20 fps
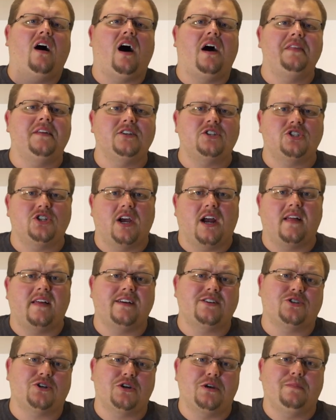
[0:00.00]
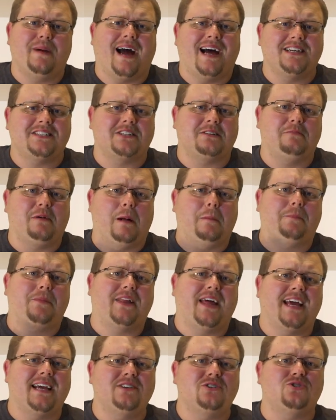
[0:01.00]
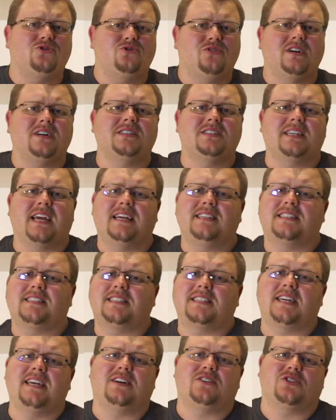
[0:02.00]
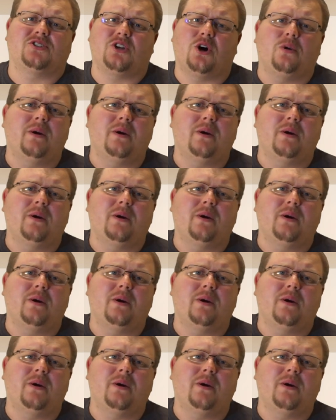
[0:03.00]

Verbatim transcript: on this channel I show you basketball plays, drills, and skills.